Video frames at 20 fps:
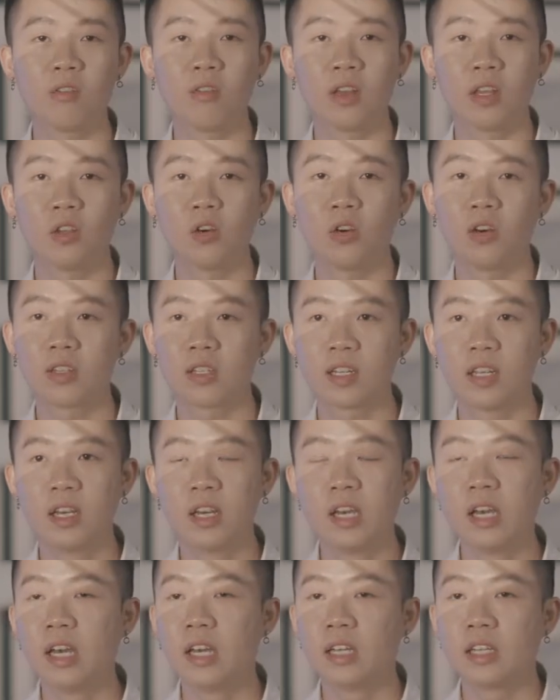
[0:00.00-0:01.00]
vendors,
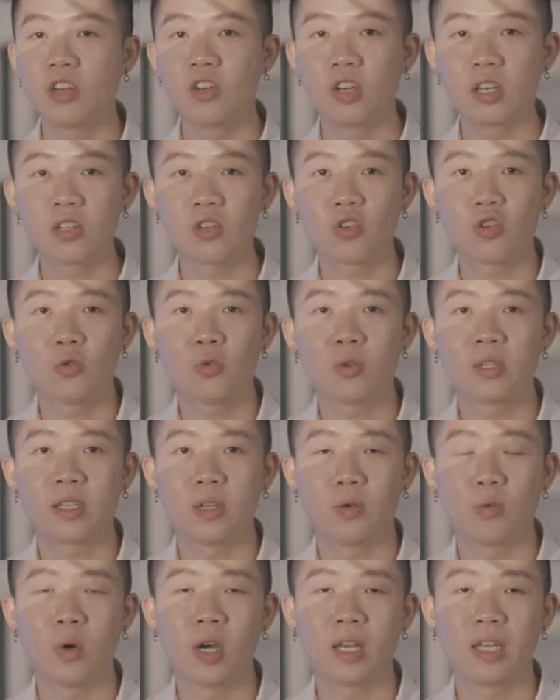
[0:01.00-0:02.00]
they just choose
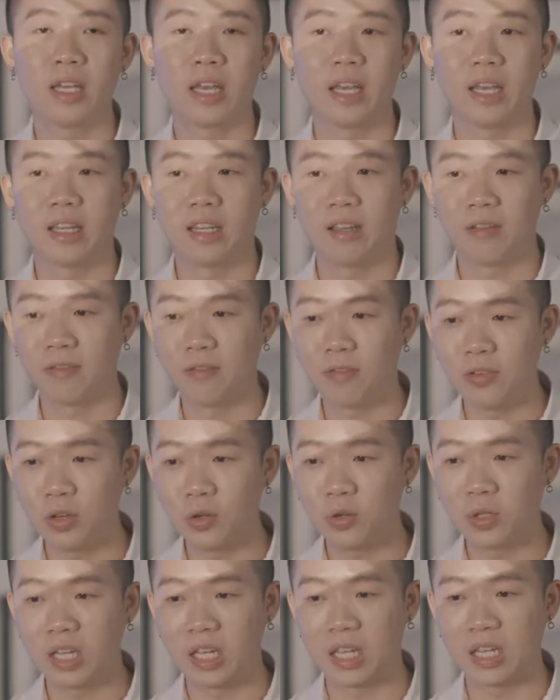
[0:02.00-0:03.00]
the one that they
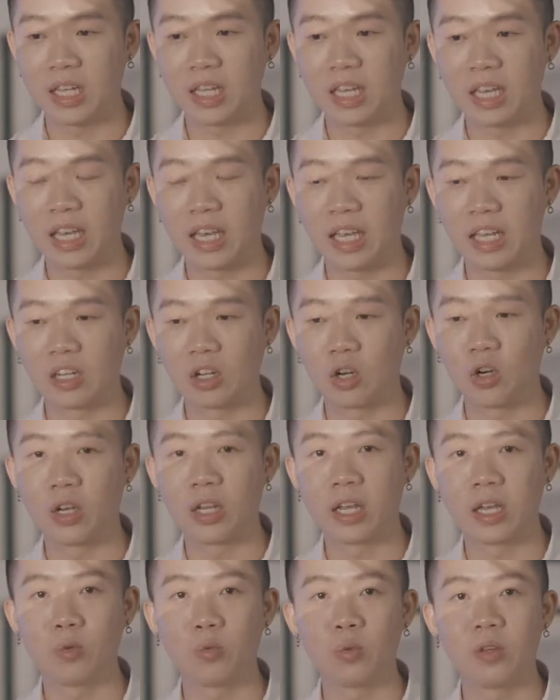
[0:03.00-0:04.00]
feel that they can
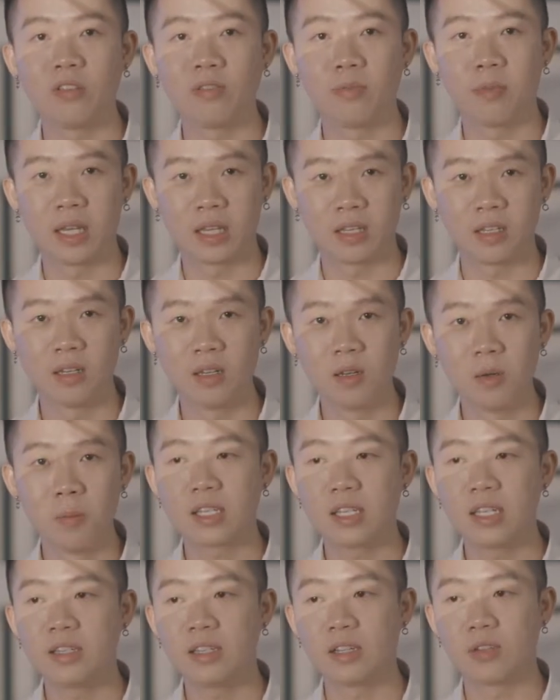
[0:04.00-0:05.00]
connect with better.
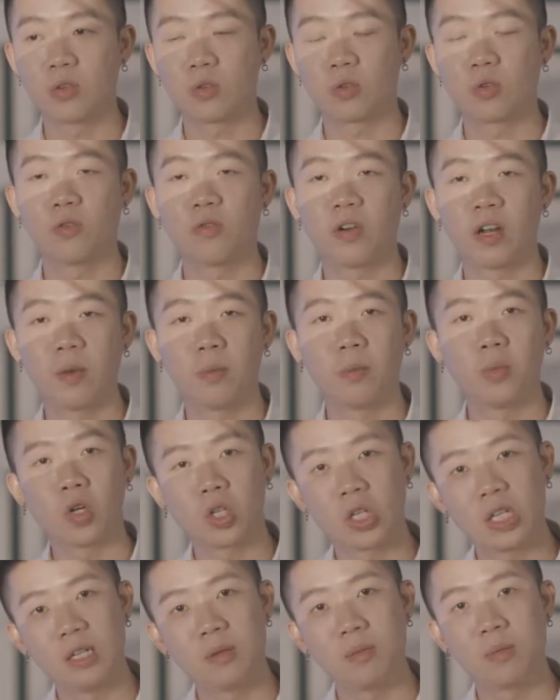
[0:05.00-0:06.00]
This is also very
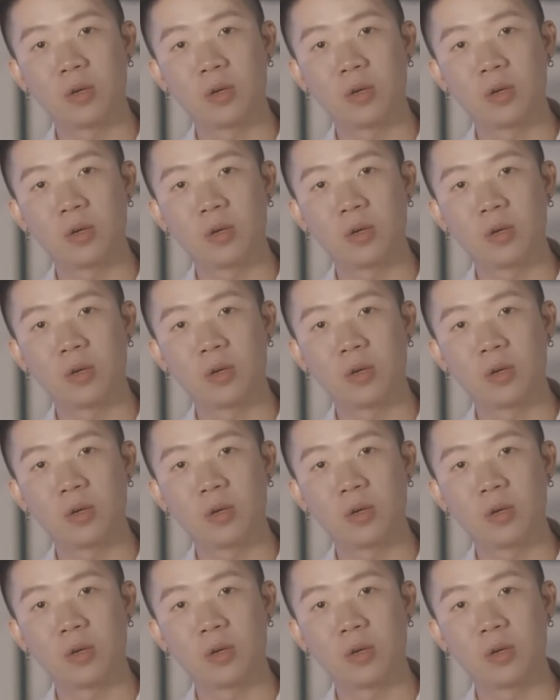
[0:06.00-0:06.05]
important